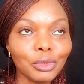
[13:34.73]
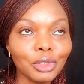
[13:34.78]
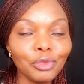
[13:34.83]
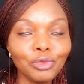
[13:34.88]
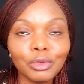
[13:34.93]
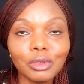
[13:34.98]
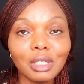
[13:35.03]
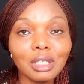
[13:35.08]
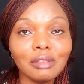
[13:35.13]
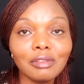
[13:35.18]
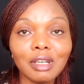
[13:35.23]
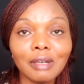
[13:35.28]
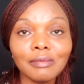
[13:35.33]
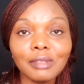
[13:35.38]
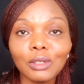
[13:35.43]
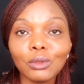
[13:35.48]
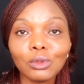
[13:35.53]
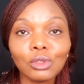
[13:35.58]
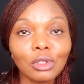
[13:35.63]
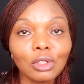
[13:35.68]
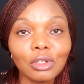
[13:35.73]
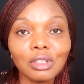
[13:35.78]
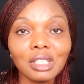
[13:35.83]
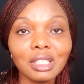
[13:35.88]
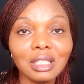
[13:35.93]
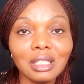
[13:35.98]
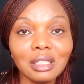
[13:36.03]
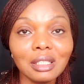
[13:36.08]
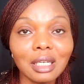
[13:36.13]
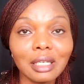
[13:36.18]
If you leave them, they will turn on the
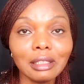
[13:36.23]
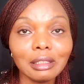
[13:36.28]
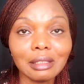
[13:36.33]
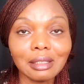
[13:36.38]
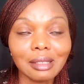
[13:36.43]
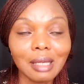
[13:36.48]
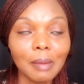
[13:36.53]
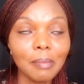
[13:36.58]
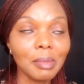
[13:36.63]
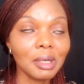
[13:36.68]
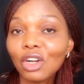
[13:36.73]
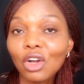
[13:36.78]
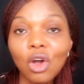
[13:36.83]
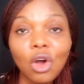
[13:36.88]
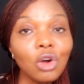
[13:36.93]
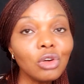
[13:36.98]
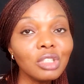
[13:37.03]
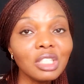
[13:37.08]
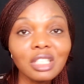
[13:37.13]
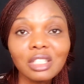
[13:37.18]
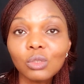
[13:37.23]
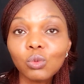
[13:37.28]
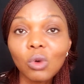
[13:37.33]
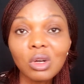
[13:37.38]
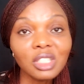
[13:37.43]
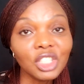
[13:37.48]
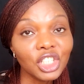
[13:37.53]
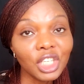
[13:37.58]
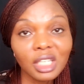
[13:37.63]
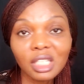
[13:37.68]
heater in December. Cold is
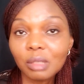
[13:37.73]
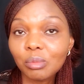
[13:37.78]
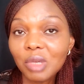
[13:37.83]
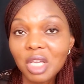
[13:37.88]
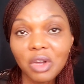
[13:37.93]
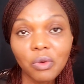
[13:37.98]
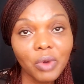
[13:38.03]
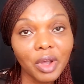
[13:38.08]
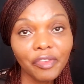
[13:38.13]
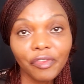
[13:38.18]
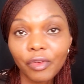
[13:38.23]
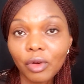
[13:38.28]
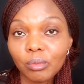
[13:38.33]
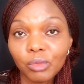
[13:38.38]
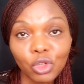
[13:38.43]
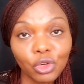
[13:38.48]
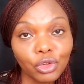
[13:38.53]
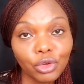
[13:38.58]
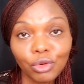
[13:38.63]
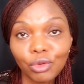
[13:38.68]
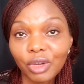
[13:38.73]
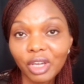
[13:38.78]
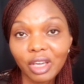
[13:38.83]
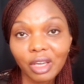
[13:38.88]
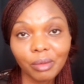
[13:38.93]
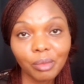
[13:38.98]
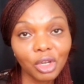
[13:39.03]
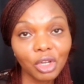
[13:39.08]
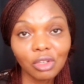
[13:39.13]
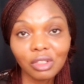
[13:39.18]
what chased me away from the
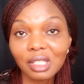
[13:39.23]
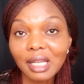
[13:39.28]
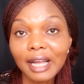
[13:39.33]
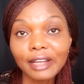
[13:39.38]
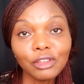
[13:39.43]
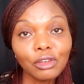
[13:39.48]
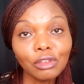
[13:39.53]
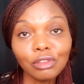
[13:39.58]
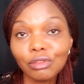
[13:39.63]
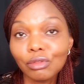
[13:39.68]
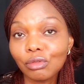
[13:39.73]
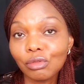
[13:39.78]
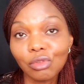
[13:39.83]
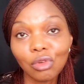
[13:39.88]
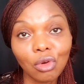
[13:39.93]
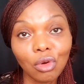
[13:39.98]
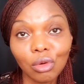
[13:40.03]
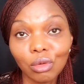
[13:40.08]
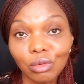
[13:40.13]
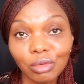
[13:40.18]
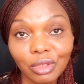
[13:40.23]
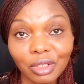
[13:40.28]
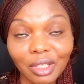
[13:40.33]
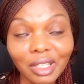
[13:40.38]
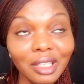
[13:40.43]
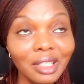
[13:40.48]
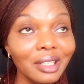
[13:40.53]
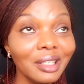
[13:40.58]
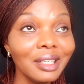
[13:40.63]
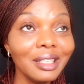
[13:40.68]
UK because I don't do cold.
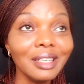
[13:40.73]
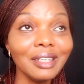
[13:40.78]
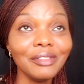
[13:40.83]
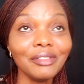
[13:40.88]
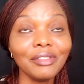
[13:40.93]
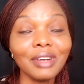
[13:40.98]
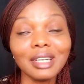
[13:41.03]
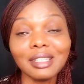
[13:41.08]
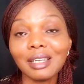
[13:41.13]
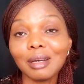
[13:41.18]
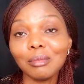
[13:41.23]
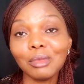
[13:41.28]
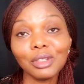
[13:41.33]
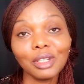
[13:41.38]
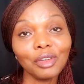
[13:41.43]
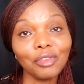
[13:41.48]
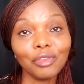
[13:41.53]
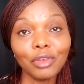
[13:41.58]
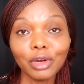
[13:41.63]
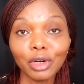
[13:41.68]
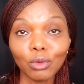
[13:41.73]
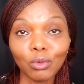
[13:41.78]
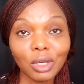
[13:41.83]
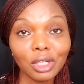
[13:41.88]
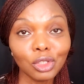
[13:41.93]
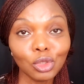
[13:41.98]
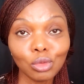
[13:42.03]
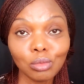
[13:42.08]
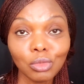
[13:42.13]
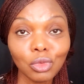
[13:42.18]
In fact, I'm looking for a way
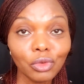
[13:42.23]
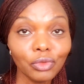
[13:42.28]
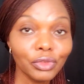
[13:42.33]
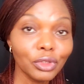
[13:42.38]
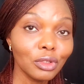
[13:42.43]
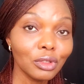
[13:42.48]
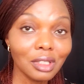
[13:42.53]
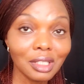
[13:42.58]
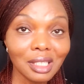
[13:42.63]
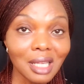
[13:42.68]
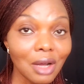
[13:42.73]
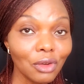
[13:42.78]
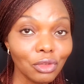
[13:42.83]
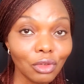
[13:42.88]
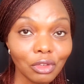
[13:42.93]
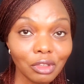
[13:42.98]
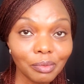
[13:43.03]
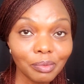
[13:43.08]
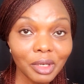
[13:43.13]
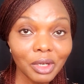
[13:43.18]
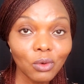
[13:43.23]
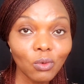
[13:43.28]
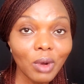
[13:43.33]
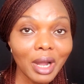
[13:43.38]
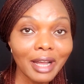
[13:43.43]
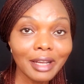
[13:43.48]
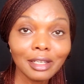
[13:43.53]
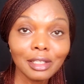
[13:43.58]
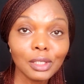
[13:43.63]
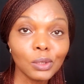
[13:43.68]
to move to the south of Spain
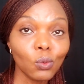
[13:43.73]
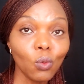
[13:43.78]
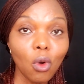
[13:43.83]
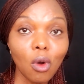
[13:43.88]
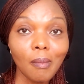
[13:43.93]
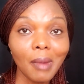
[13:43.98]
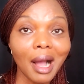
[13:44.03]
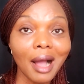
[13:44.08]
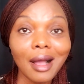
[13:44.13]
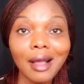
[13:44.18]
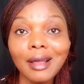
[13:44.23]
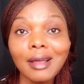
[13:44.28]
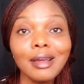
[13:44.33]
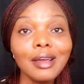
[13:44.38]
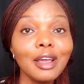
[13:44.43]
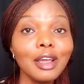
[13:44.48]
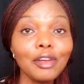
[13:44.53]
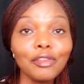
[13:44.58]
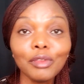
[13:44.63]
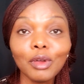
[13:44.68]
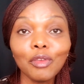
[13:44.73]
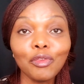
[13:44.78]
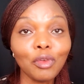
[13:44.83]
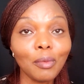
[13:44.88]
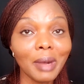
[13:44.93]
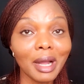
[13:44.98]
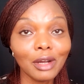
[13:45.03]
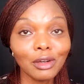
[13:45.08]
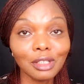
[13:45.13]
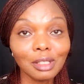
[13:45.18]
where it's warmer. If not for
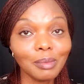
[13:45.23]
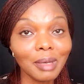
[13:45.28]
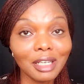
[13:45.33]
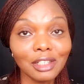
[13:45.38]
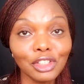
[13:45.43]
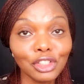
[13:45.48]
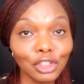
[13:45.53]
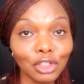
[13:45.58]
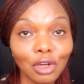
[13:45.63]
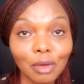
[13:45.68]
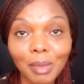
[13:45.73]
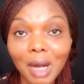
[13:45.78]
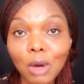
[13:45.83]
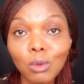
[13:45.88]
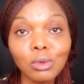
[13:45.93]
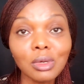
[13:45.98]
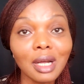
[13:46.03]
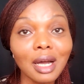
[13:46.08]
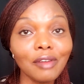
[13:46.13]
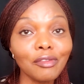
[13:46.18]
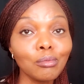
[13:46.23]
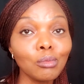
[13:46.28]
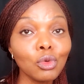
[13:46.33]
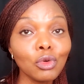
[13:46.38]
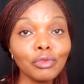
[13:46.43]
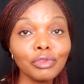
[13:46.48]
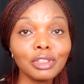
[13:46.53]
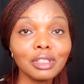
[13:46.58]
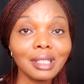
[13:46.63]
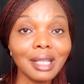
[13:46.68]
my husband's job, I would have
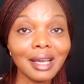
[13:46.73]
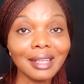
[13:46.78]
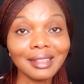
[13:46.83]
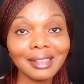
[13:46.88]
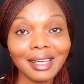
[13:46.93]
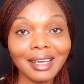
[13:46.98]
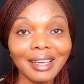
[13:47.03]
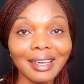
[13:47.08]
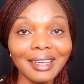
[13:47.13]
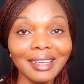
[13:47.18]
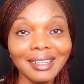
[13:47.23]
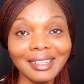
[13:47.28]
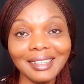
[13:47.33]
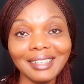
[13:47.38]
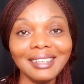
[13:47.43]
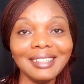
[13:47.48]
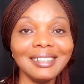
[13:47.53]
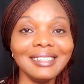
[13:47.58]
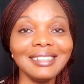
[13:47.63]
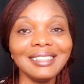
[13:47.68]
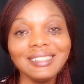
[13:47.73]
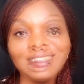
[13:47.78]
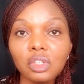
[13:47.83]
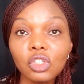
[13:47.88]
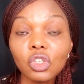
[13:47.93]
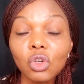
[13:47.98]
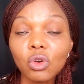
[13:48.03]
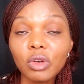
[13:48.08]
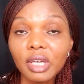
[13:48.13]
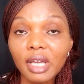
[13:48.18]
moved Tete.
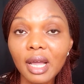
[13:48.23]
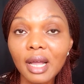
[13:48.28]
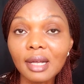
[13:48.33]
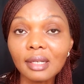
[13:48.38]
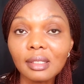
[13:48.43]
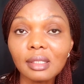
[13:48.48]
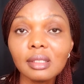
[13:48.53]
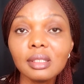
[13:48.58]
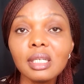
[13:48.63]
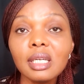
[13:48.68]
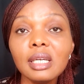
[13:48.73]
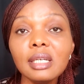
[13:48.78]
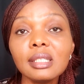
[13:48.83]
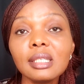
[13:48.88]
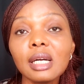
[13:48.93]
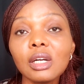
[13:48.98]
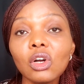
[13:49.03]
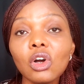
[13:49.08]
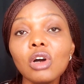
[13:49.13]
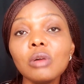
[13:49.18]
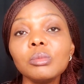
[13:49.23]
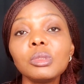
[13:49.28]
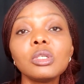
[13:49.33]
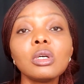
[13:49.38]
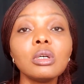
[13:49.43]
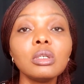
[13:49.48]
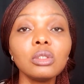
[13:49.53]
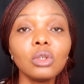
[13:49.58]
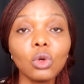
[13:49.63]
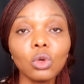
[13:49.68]
So yes, the heater comes
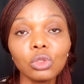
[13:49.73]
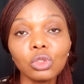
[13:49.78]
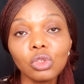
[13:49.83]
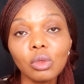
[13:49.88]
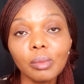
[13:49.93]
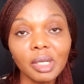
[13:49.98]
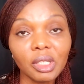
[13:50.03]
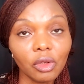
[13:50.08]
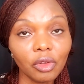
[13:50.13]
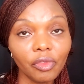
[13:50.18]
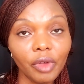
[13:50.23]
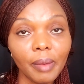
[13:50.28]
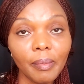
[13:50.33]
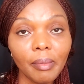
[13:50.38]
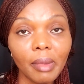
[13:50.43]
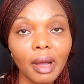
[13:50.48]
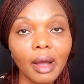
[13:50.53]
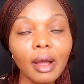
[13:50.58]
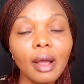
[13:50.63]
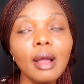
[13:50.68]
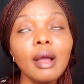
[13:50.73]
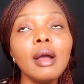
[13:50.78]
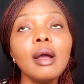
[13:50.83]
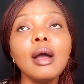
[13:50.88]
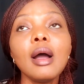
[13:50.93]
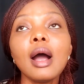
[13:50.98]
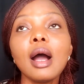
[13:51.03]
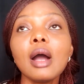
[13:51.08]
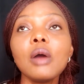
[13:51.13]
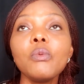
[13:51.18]
on October, November,
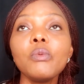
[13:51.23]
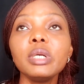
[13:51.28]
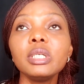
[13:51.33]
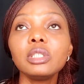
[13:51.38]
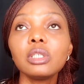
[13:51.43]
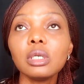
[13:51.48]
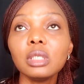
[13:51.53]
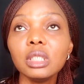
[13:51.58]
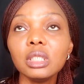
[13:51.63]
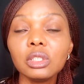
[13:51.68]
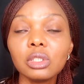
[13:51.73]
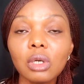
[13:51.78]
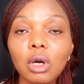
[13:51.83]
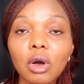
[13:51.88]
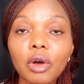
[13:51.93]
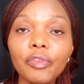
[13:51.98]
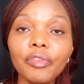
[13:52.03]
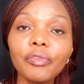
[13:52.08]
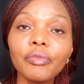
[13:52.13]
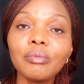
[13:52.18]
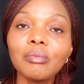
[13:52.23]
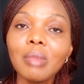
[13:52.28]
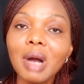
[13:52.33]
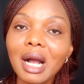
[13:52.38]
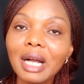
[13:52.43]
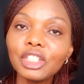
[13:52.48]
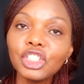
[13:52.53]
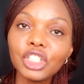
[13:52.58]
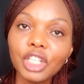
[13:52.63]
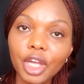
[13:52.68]
and we turn it off
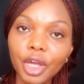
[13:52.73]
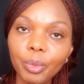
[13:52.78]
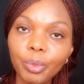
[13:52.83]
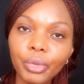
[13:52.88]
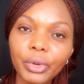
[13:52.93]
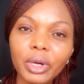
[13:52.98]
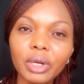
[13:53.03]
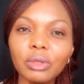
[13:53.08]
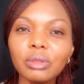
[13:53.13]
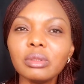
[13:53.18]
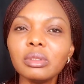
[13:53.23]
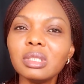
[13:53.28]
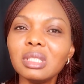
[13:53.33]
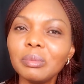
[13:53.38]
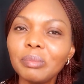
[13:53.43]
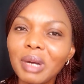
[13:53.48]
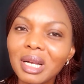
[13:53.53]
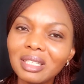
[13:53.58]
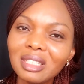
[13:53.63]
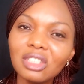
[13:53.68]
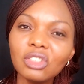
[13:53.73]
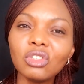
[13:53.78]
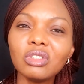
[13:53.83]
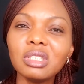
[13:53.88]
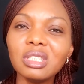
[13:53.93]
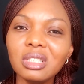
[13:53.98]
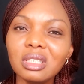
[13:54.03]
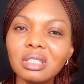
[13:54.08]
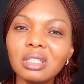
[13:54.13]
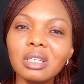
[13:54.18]
March, April, depending
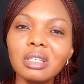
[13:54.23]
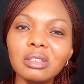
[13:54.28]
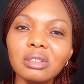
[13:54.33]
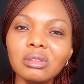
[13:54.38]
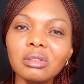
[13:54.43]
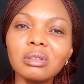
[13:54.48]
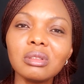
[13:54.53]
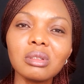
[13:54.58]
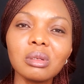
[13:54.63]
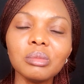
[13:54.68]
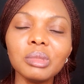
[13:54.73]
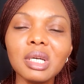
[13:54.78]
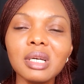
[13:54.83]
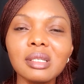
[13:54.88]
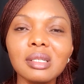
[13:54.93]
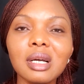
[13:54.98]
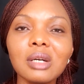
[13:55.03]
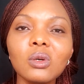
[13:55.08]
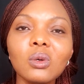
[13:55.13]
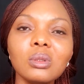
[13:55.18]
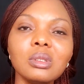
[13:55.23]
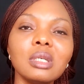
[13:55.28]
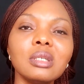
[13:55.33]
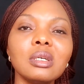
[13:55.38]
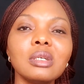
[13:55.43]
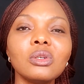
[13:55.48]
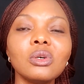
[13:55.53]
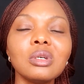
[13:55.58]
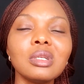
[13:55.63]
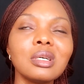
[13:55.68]
on the year. Some years are colder
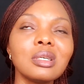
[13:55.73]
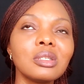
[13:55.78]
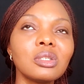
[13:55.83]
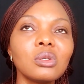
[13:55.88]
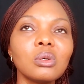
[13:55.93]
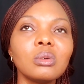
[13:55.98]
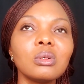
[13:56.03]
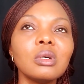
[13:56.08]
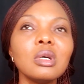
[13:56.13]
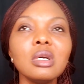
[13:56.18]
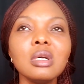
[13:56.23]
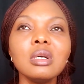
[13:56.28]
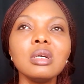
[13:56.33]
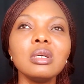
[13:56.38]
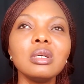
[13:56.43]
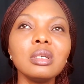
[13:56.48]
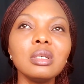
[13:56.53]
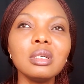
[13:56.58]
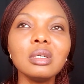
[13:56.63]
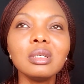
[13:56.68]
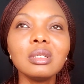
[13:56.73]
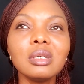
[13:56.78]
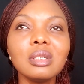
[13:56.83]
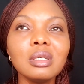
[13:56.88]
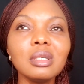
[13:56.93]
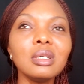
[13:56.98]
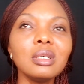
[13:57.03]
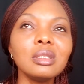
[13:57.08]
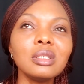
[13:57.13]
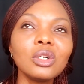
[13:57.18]
than others, so
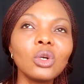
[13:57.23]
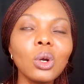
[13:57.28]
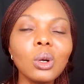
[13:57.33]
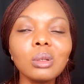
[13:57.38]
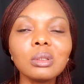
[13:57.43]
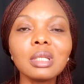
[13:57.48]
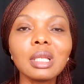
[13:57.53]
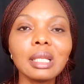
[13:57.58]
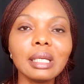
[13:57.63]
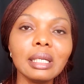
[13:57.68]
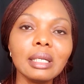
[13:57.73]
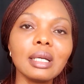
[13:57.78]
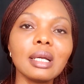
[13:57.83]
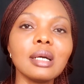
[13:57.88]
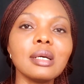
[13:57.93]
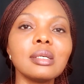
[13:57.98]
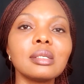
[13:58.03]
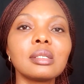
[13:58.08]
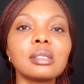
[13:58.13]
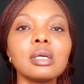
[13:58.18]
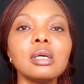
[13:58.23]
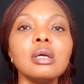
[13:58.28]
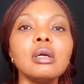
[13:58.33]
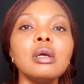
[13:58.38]
the cold lingers.